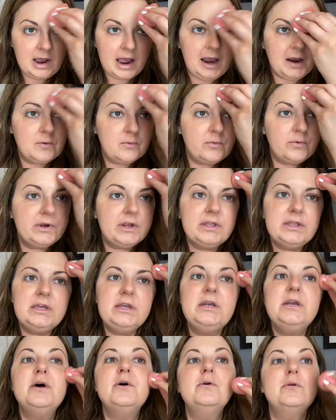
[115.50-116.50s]
I really
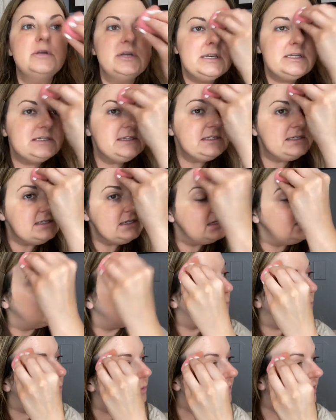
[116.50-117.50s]
noticed
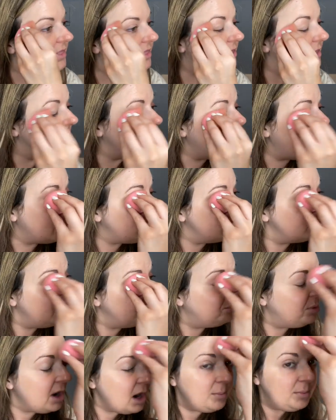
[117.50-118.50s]
without a
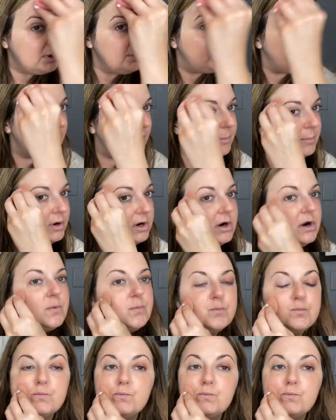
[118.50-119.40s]
proper primer,